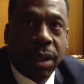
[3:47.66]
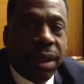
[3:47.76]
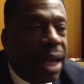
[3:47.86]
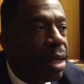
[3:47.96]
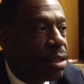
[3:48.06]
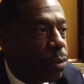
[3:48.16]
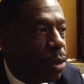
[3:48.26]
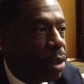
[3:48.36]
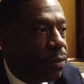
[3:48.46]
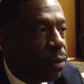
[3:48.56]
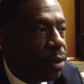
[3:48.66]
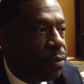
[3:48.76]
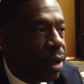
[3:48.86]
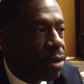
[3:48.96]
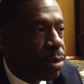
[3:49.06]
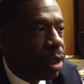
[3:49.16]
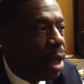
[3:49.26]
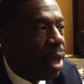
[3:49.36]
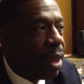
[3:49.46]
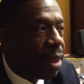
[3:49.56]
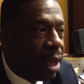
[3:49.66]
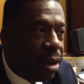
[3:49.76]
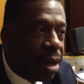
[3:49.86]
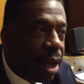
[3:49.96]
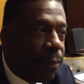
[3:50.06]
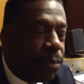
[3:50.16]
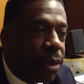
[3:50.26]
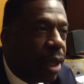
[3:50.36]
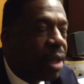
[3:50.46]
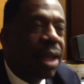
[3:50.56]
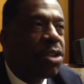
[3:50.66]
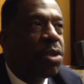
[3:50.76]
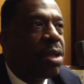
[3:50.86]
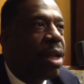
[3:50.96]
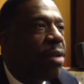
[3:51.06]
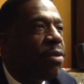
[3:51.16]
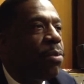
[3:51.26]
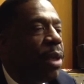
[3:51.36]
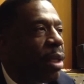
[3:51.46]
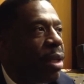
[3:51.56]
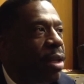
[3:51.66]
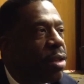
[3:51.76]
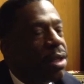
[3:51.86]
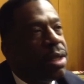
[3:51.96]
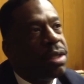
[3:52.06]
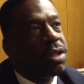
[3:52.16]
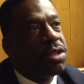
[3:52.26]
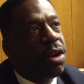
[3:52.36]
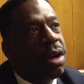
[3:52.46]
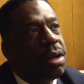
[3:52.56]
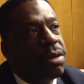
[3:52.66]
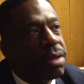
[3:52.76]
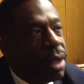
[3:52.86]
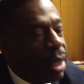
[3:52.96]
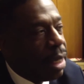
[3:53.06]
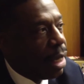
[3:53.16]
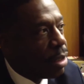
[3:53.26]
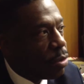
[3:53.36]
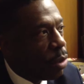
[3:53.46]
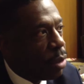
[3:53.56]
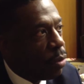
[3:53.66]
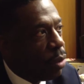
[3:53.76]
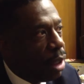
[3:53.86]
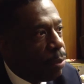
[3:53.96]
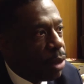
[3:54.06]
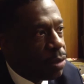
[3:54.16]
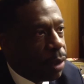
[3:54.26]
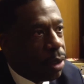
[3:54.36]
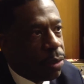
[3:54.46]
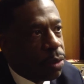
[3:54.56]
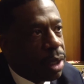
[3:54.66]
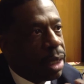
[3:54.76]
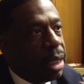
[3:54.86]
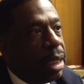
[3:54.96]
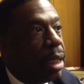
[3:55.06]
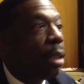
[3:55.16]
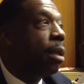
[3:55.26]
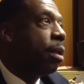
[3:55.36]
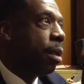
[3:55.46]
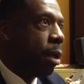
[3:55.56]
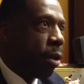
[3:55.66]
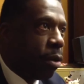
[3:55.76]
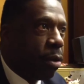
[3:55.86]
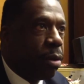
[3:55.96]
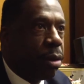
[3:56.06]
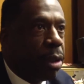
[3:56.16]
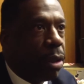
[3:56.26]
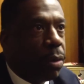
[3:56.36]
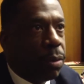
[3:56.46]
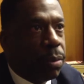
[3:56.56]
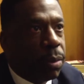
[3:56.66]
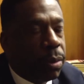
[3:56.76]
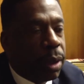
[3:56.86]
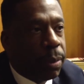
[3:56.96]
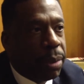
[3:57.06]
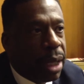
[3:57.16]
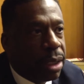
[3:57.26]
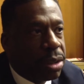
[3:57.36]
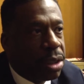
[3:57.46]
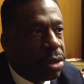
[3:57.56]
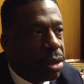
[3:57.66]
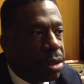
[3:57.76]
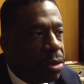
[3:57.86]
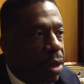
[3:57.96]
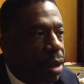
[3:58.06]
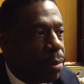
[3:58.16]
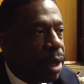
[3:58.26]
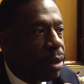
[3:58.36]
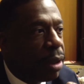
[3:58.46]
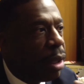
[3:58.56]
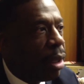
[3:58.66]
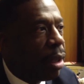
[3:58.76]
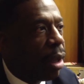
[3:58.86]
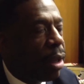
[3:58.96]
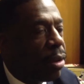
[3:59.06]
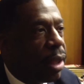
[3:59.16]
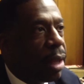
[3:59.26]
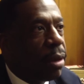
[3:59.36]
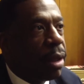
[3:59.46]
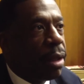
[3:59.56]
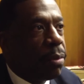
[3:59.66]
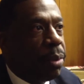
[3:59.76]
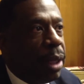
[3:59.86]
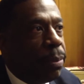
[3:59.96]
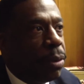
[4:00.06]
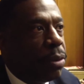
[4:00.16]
That is a wonderful investment. They are not, and they should never be, and it disheartens. It really breaks my heart when I hear other, you know, politicians talk about that people